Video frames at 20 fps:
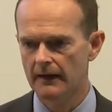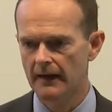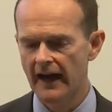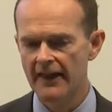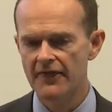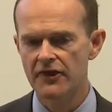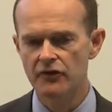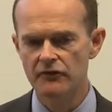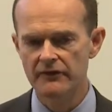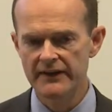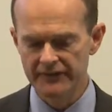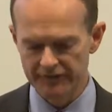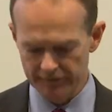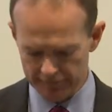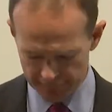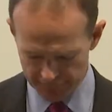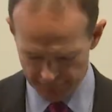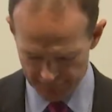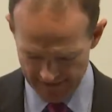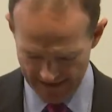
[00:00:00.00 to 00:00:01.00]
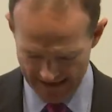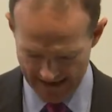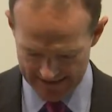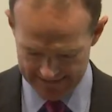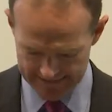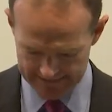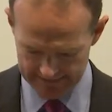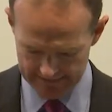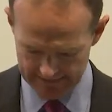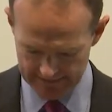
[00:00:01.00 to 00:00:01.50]
And the reason for
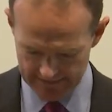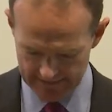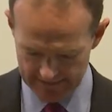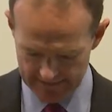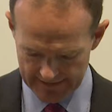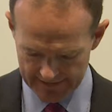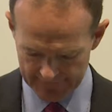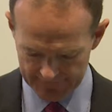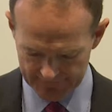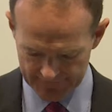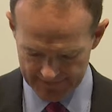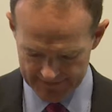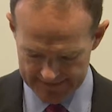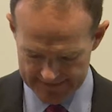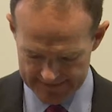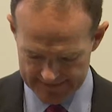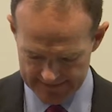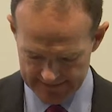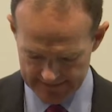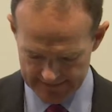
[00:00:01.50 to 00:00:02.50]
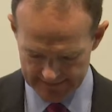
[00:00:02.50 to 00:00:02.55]
that is that